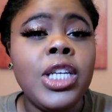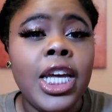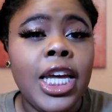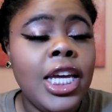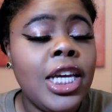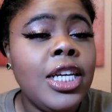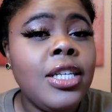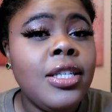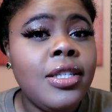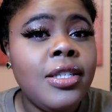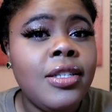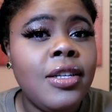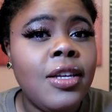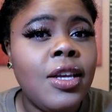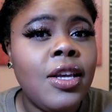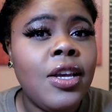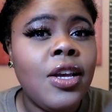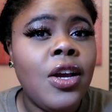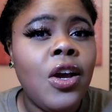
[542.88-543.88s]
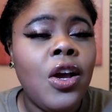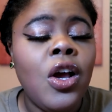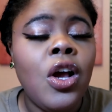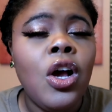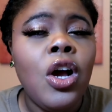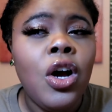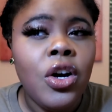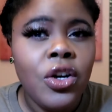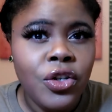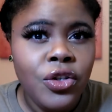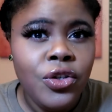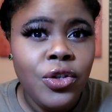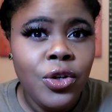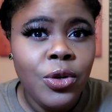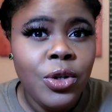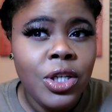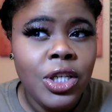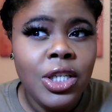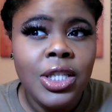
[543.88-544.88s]
cakes are
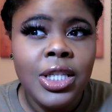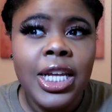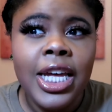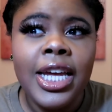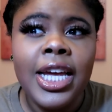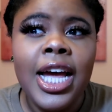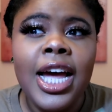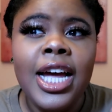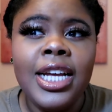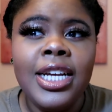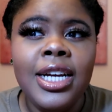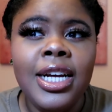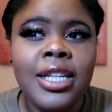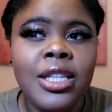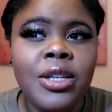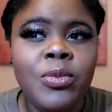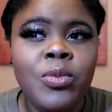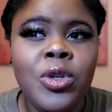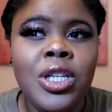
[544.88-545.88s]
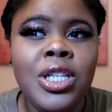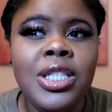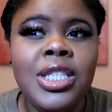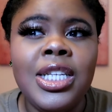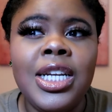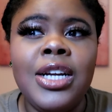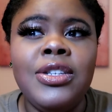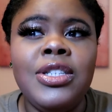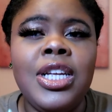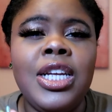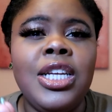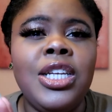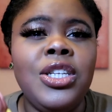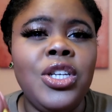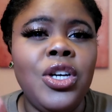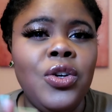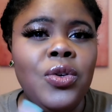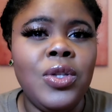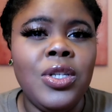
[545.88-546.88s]
so good like i got them once and i was like
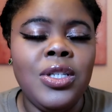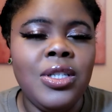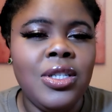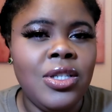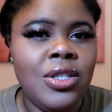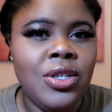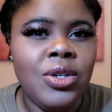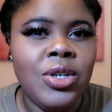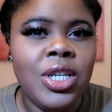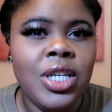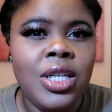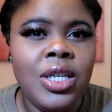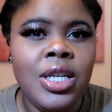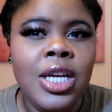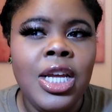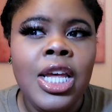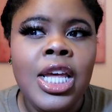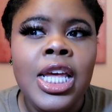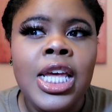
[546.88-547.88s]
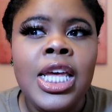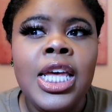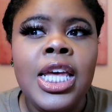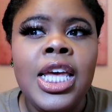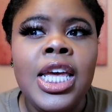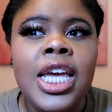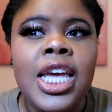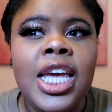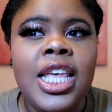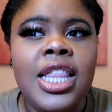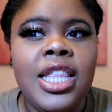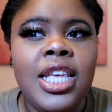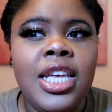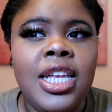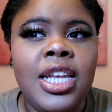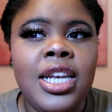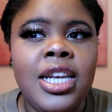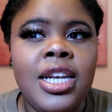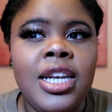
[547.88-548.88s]
yo this is so good and
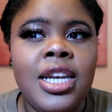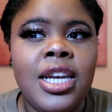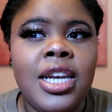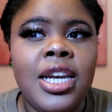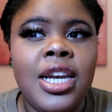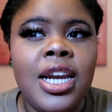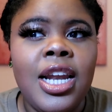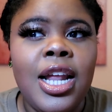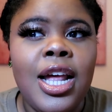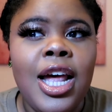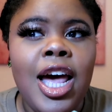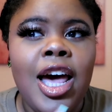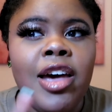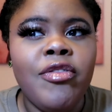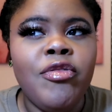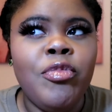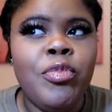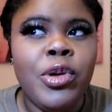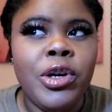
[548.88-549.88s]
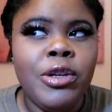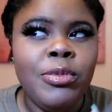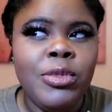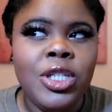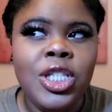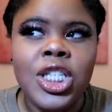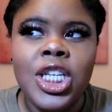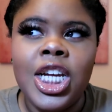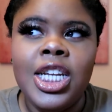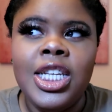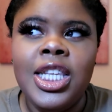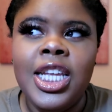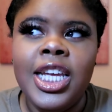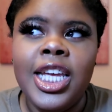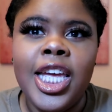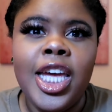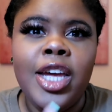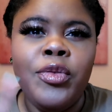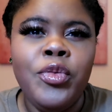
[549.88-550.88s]
then i've pretty much gotten
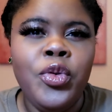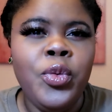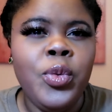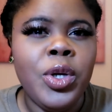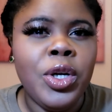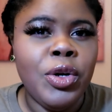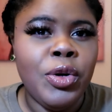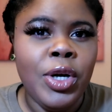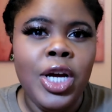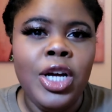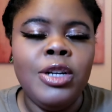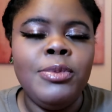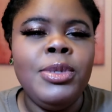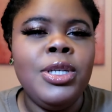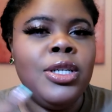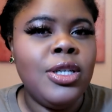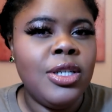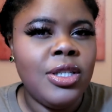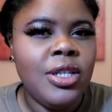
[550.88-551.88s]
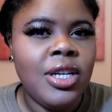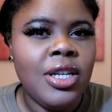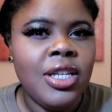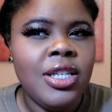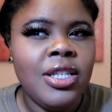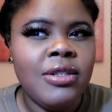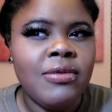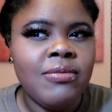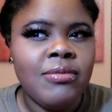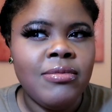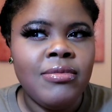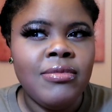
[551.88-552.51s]
like everyone around me hooked on it